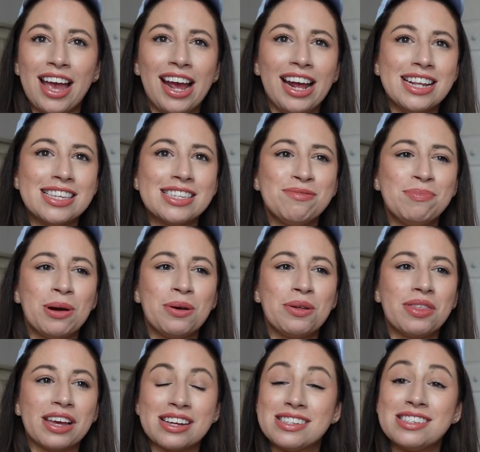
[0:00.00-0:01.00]
It's
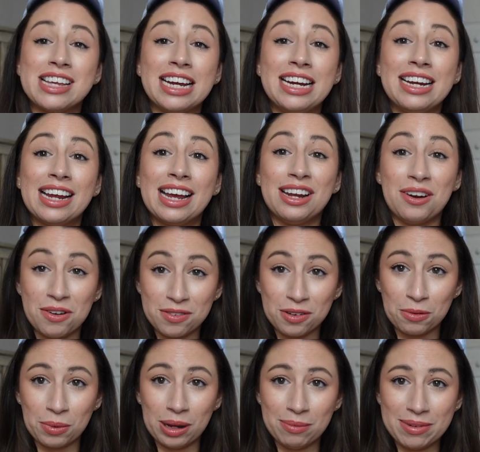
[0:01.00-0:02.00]
both exciting and
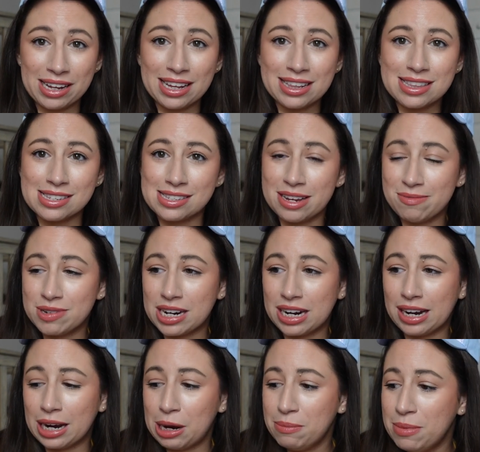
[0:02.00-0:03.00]
overwhelming at the same
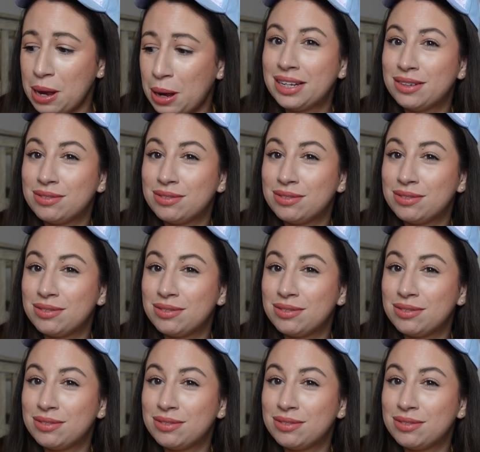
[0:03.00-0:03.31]
time.